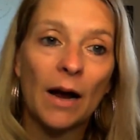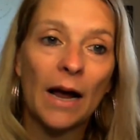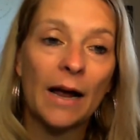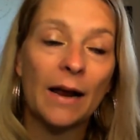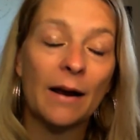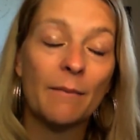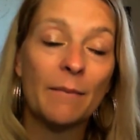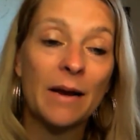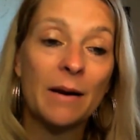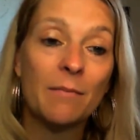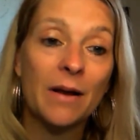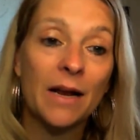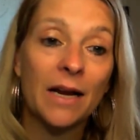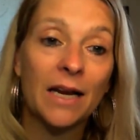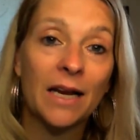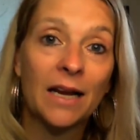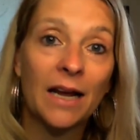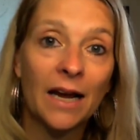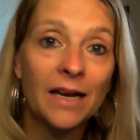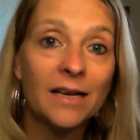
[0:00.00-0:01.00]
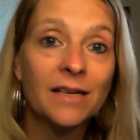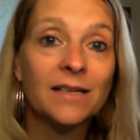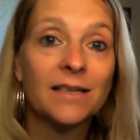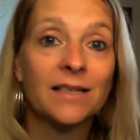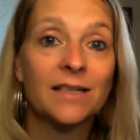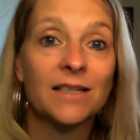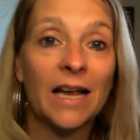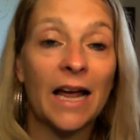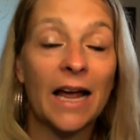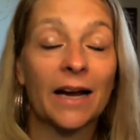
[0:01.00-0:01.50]
in many
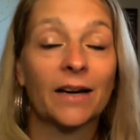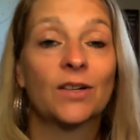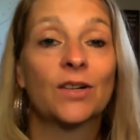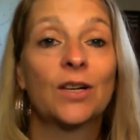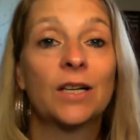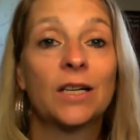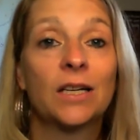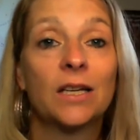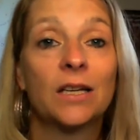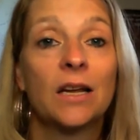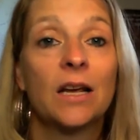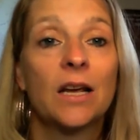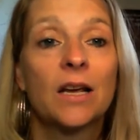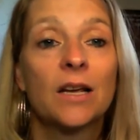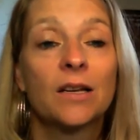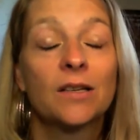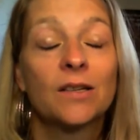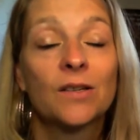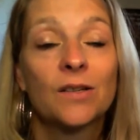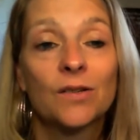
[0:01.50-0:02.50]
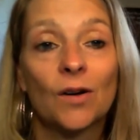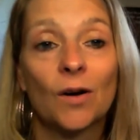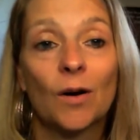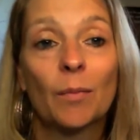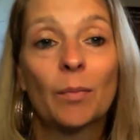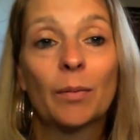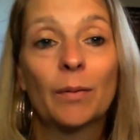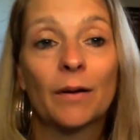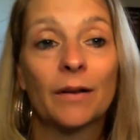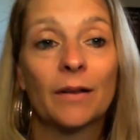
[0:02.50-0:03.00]
cases, actually
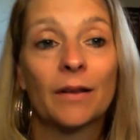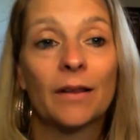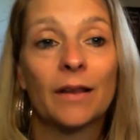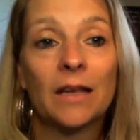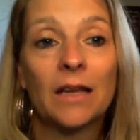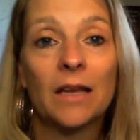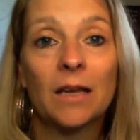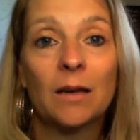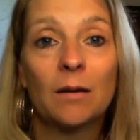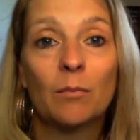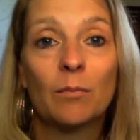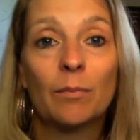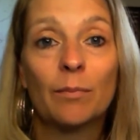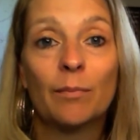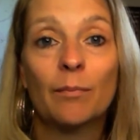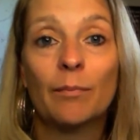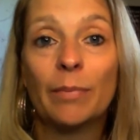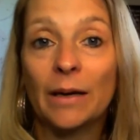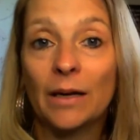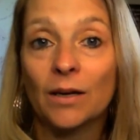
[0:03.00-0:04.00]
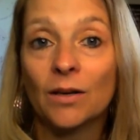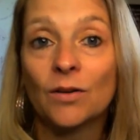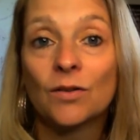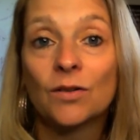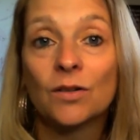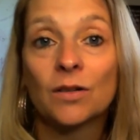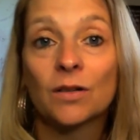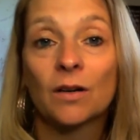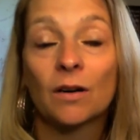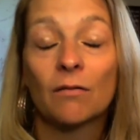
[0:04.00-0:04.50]
stop the
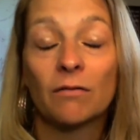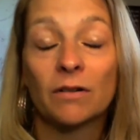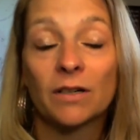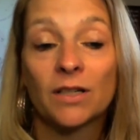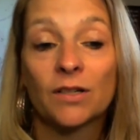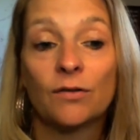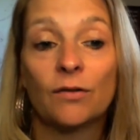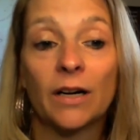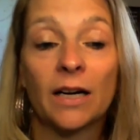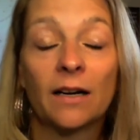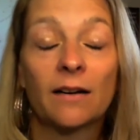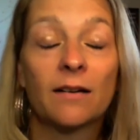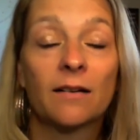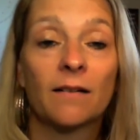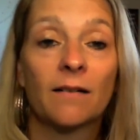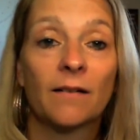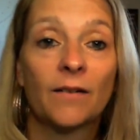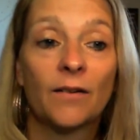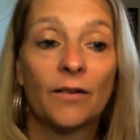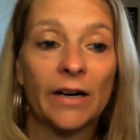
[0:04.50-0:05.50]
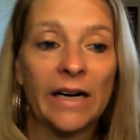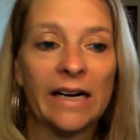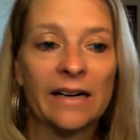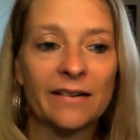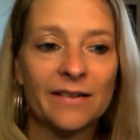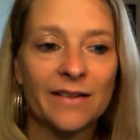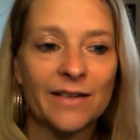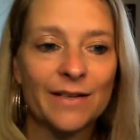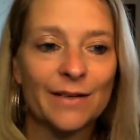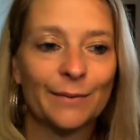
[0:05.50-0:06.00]
binge restrict
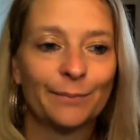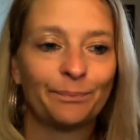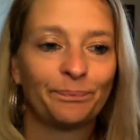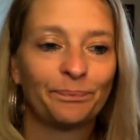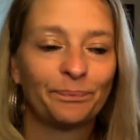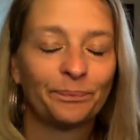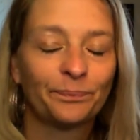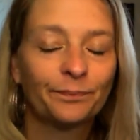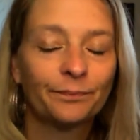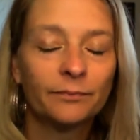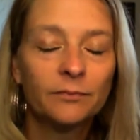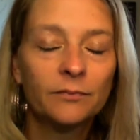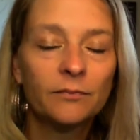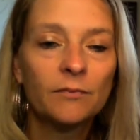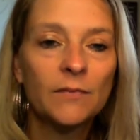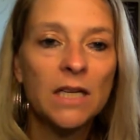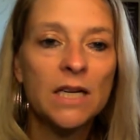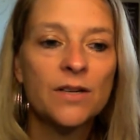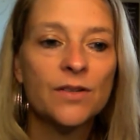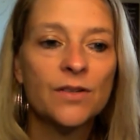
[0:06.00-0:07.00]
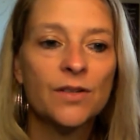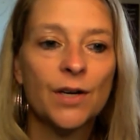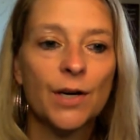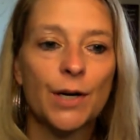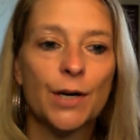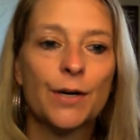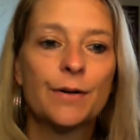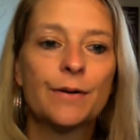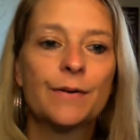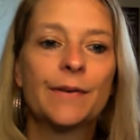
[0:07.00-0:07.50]
triggers.
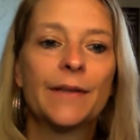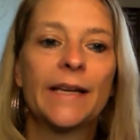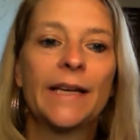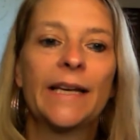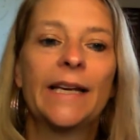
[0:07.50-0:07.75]
So